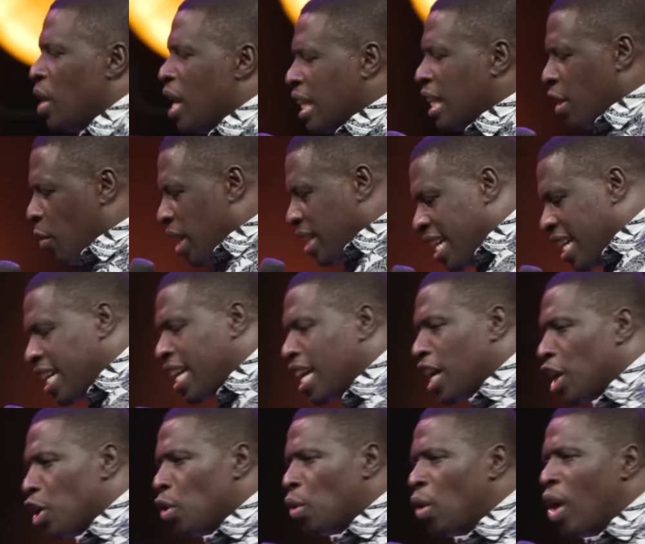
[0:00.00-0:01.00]
they were
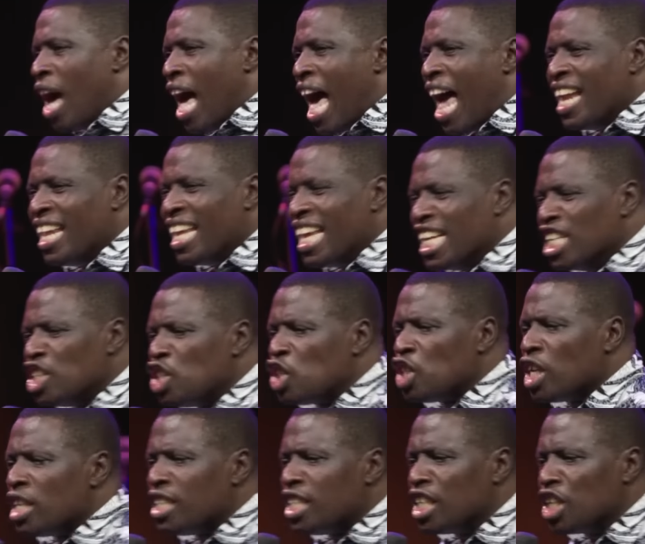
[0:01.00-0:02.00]
taking you and
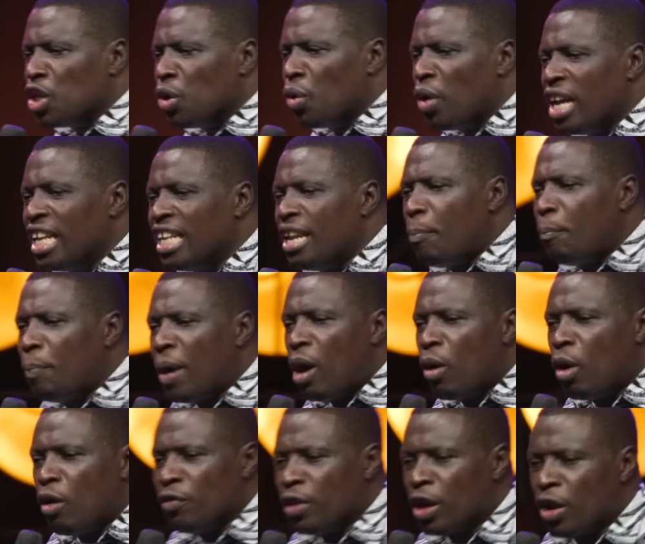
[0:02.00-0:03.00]
initiating you in the
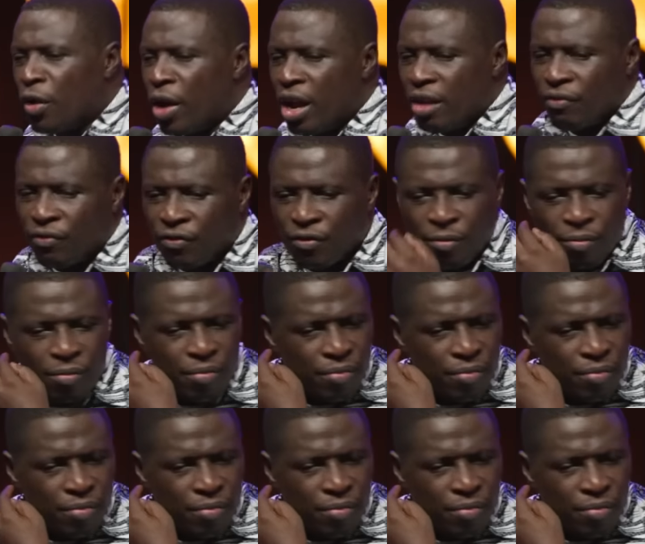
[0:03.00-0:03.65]
power of the grave.